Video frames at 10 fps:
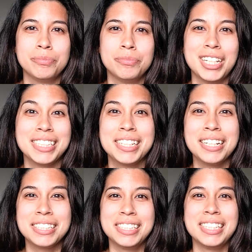That's
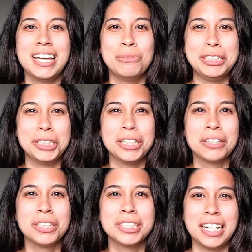not to say we shouldn't
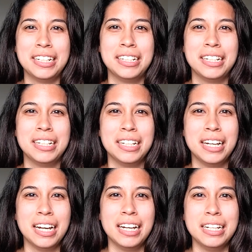look at
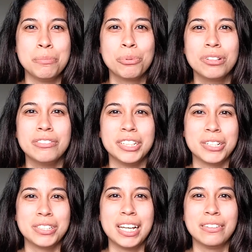improving
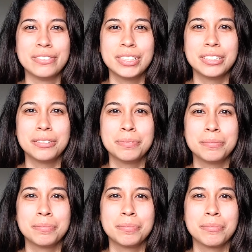ourselves.
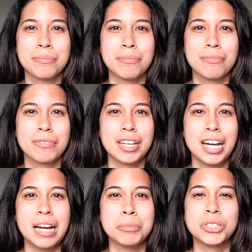
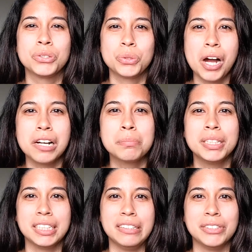I'm a strong
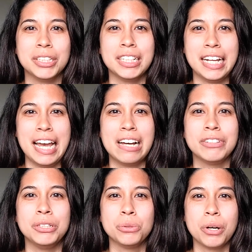believer in
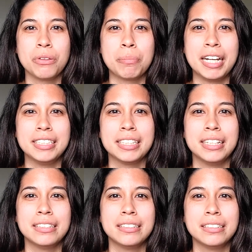having growth mindset.